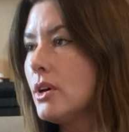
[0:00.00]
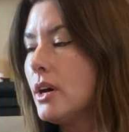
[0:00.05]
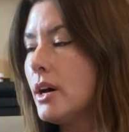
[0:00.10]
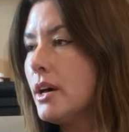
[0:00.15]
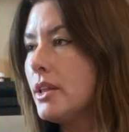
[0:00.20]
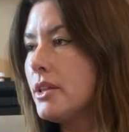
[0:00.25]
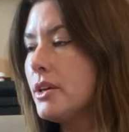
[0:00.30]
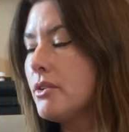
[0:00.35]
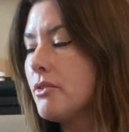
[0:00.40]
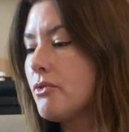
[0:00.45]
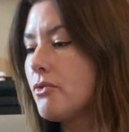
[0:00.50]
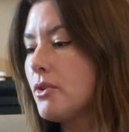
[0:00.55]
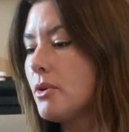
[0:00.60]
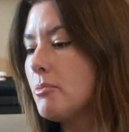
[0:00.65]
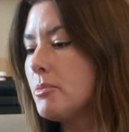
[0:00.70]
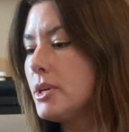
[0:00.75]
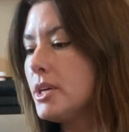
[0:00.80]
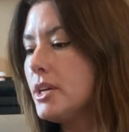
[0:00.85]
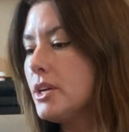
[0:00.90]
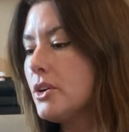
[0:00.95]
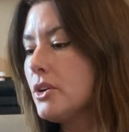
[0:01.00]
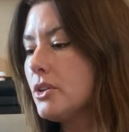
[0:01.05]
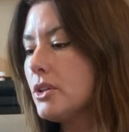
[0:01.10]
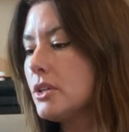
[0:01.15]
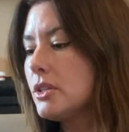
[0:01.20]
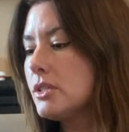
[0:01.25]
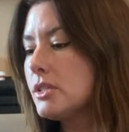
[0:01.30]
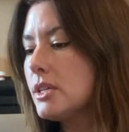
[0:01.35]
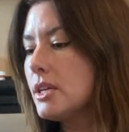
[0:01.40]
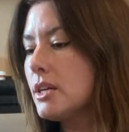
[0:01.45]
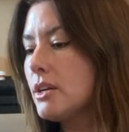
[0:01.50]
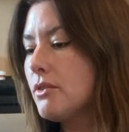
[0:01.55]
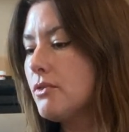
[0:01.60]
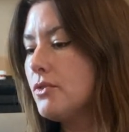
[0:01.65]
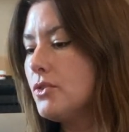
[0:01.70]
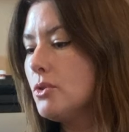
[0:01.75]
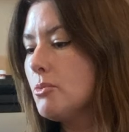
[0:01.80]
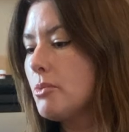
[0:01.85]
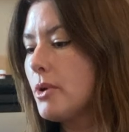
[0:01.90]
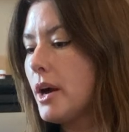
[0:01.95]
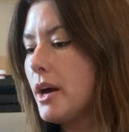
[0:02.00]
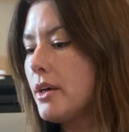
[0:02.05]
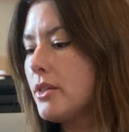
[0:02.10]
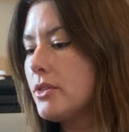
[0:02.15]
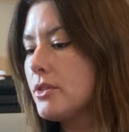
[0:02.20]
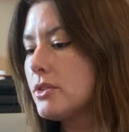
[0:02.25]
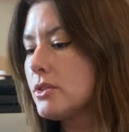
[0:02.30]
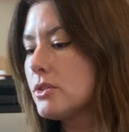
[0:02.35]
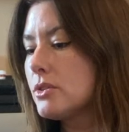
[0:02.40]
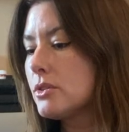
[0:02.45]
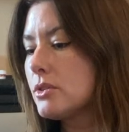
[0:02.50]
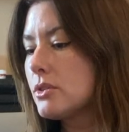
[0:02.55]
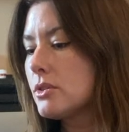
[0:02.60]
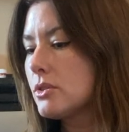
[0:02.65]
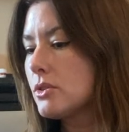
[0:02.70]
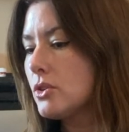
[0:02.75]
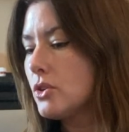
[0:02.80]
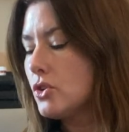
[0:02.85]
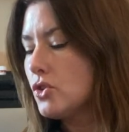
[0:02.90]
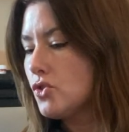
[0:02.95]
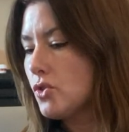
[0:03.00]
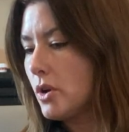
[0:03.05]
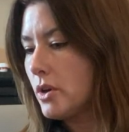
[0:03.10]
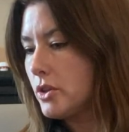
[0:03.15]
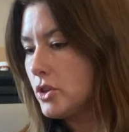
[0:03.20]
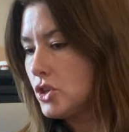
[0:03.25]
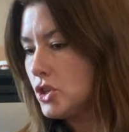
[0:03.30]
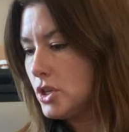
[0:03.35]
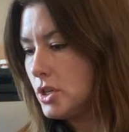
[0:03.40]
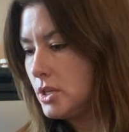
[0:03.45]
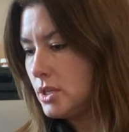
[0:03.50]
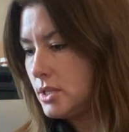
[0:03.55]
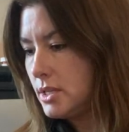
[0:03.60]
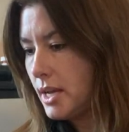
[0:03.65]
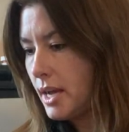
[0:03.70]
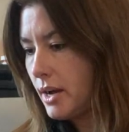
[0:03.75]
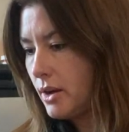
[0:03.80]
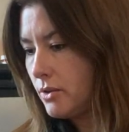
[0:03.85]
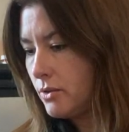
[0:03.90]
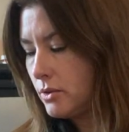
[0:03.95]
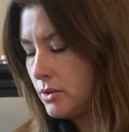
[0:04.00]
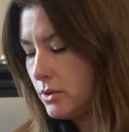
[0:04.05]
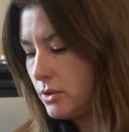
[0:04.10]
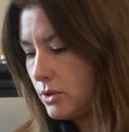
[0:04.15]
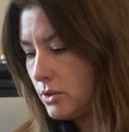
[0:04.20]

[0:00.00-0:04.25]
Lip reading: And then from here, let's take a few breaths. You can draw the chin down.